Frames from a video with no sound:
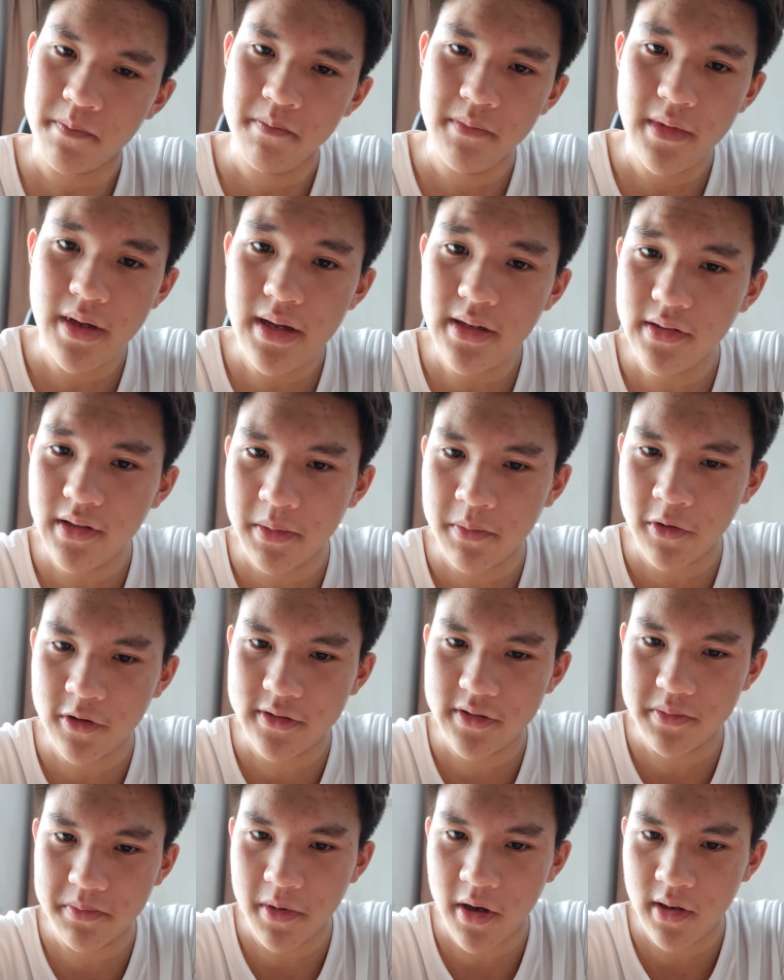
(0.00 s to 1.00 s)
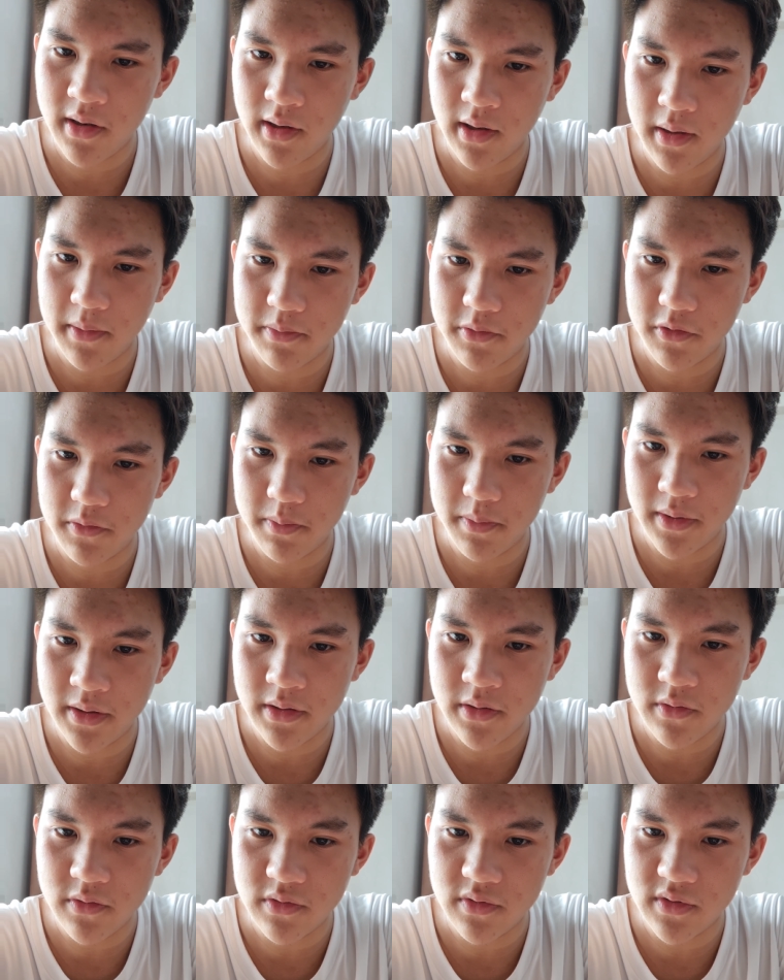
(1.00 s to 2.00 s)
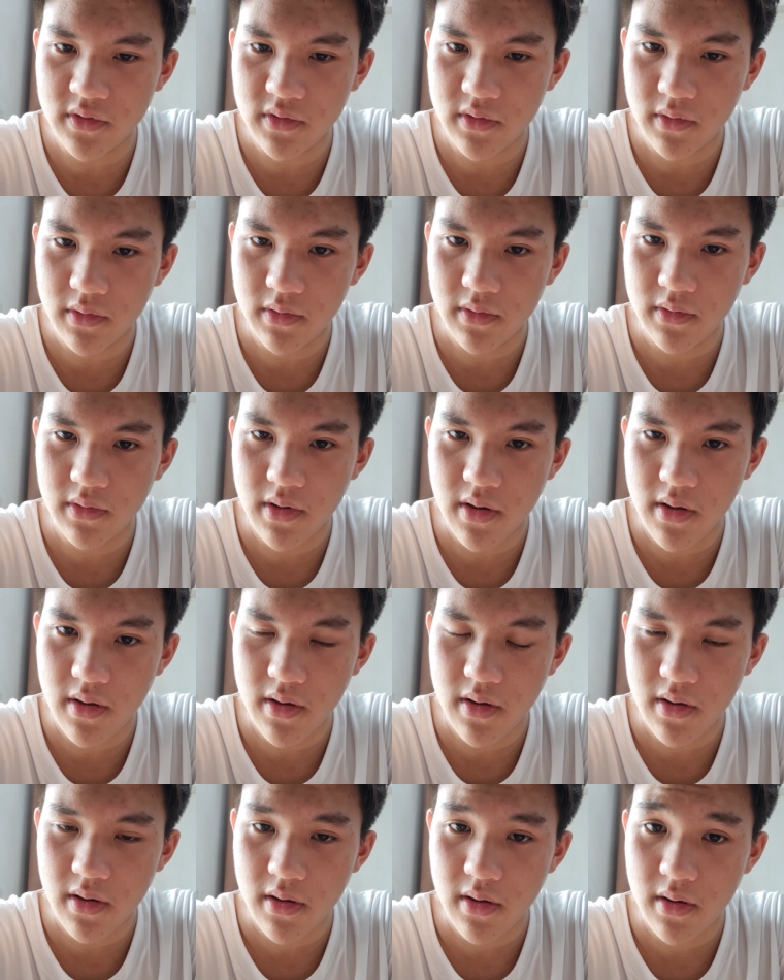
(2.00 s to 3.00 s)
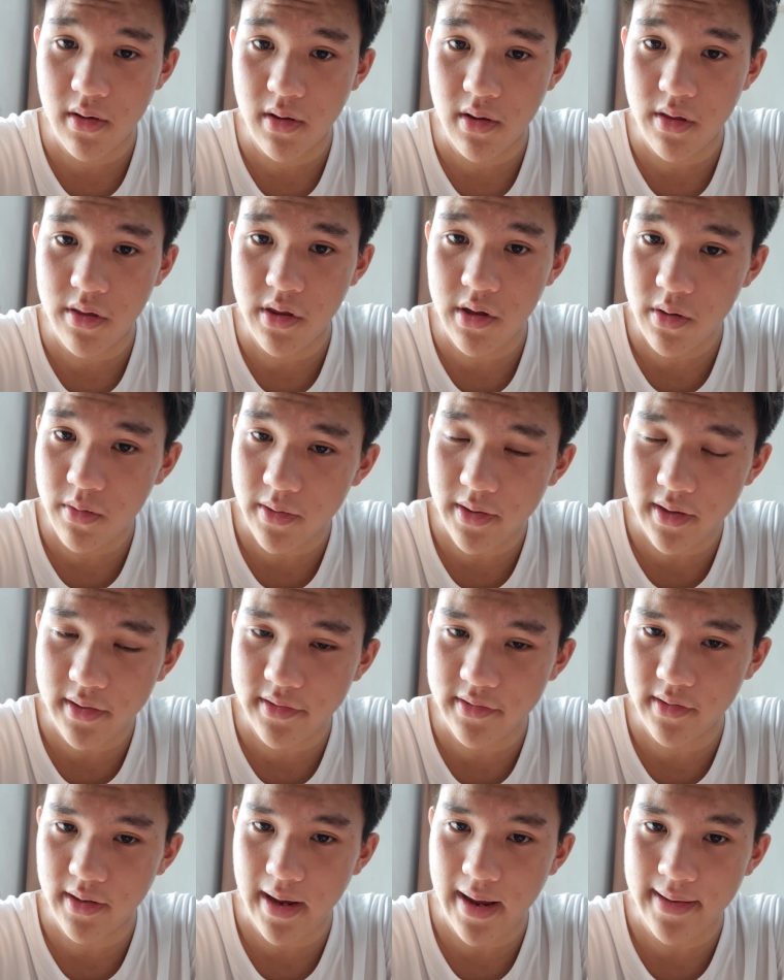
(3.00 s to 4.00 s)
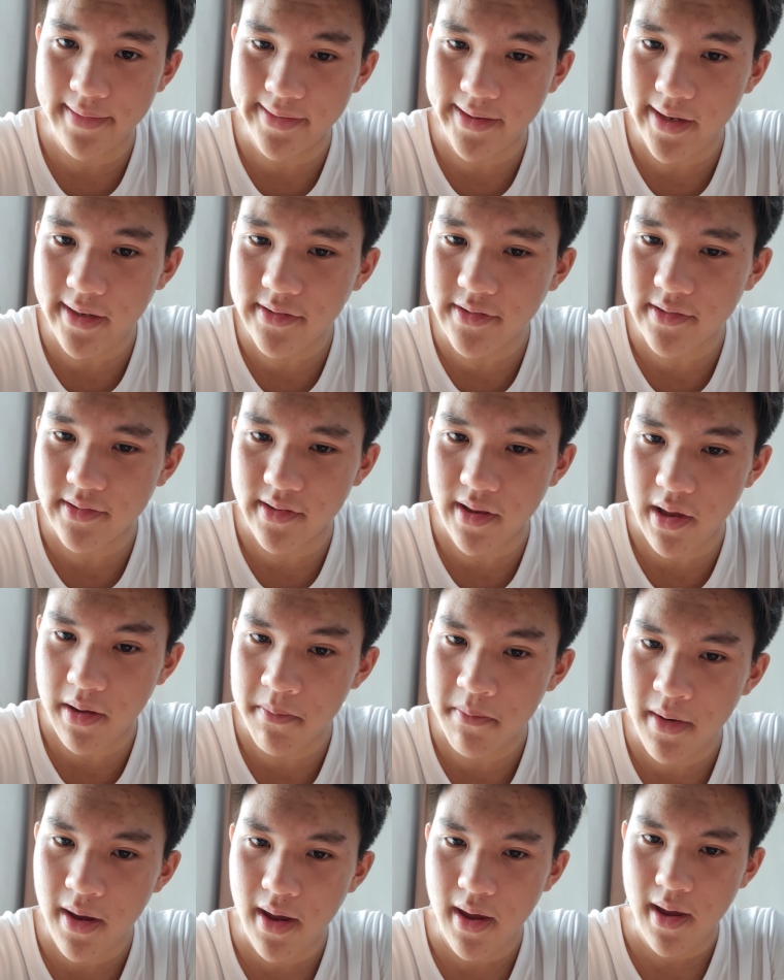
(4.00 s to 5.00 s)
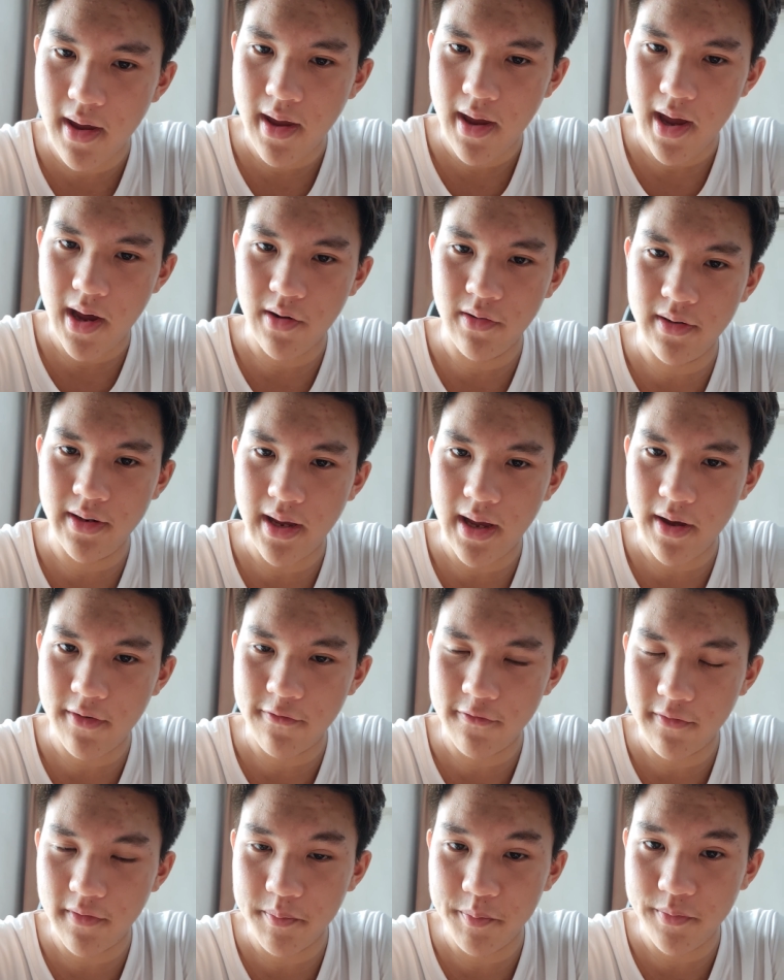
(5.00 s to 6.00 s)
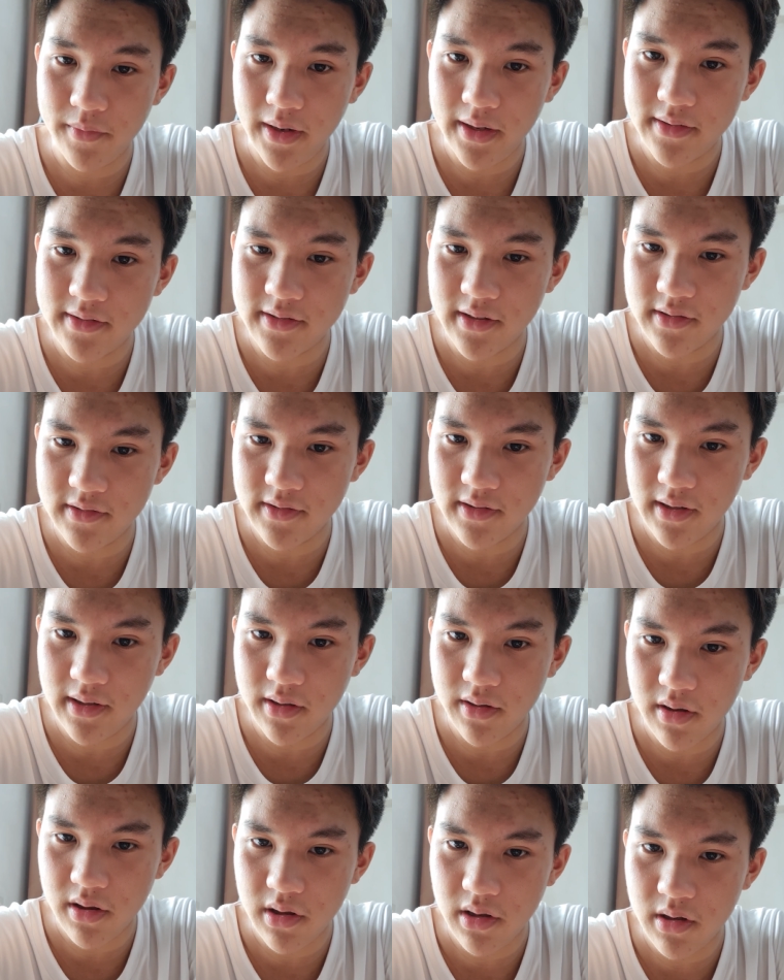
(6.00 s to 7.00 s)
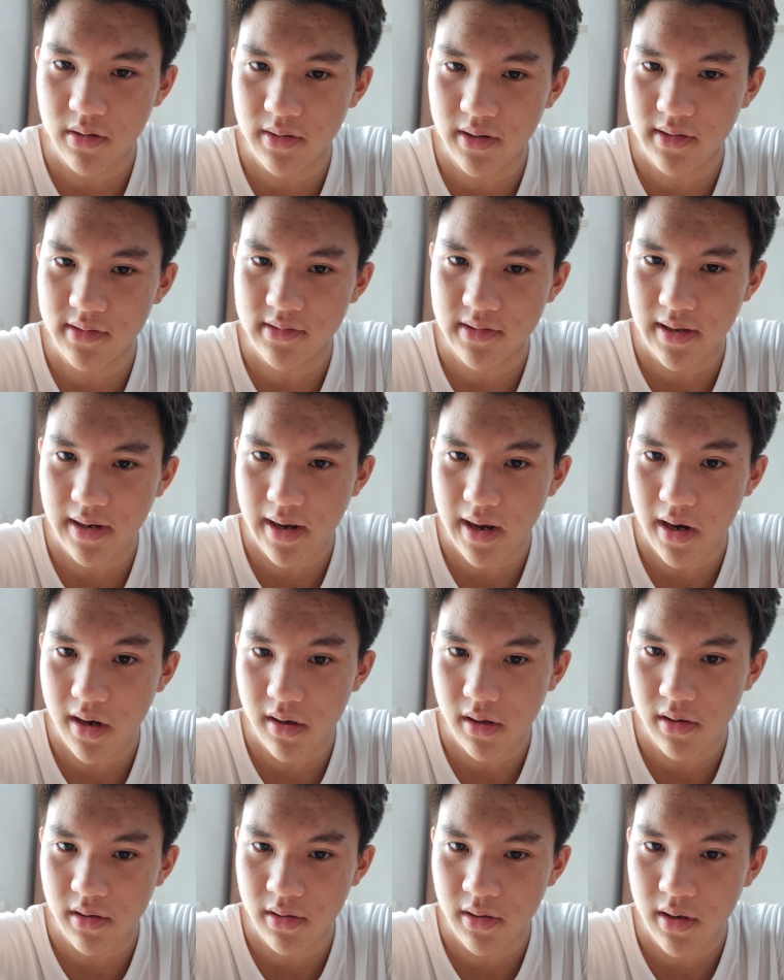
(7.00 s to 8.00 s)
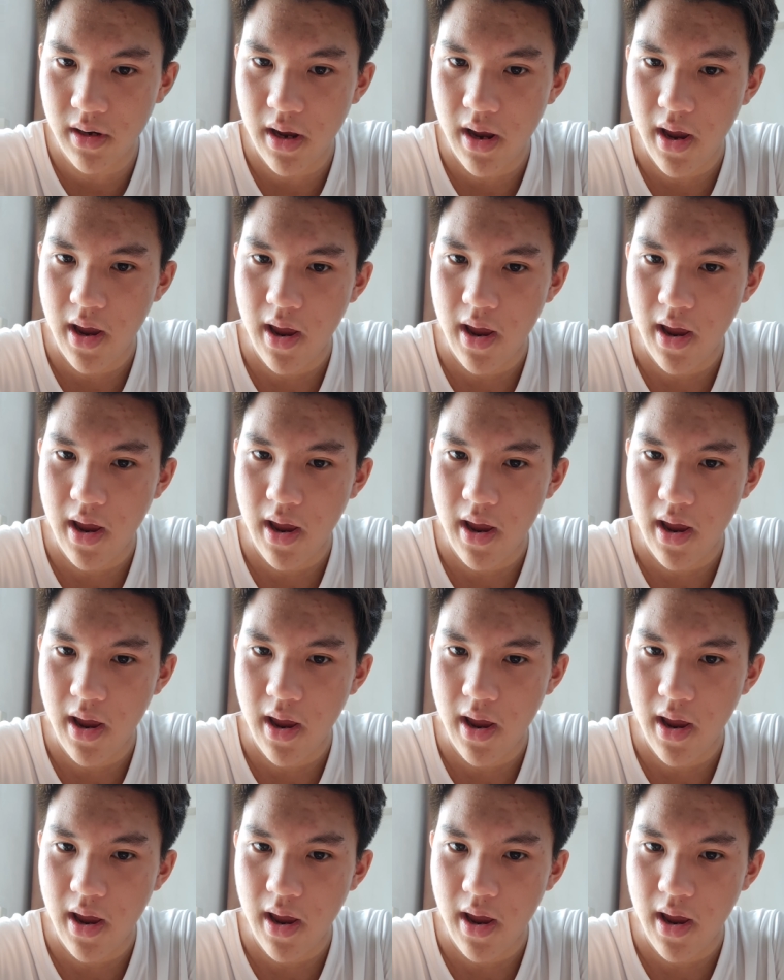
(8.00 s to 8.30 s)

Because I'm not smart enough to produce theories and test them, I only have existing theories that I learn